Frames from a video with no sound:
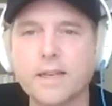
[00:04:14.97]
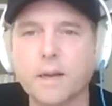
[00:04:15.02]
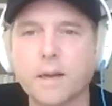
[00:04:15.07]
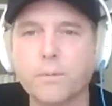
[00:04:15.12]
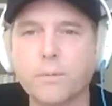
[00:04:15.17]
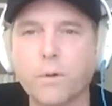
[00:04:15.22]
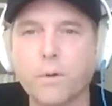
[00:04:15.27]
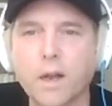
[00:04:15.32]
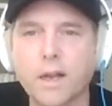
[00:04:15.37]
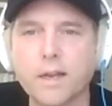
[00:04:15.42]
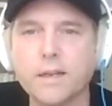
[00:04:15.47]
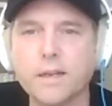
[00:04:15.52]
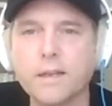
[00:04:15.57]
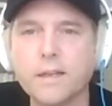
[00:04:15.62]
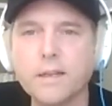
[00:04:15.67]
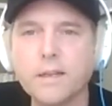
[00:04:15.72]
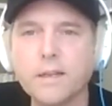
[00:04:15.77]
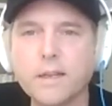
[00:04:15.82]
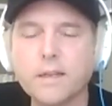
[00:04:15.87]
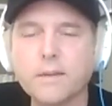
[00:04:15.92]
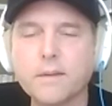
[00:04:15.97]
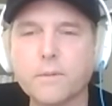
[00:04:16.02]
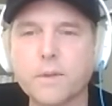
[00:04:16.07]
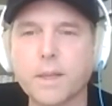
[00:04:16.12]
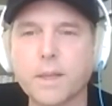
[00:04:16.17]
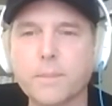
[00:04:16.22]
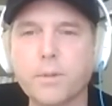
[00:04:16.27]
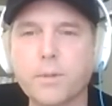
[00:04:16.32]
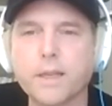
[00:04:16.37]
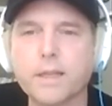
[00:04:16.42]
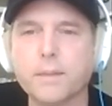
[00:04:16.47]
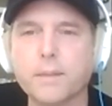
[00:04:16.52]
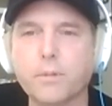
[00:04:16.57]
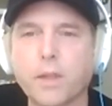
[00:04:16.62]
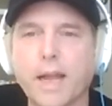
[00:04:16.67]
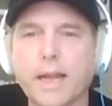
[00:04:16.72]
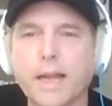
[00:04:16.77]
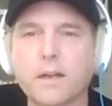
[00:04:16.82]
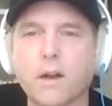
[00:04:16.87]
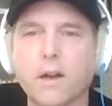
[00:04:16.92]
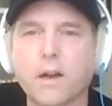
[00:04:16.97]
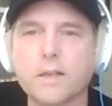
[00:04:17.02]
run, when they played the Blackhawks.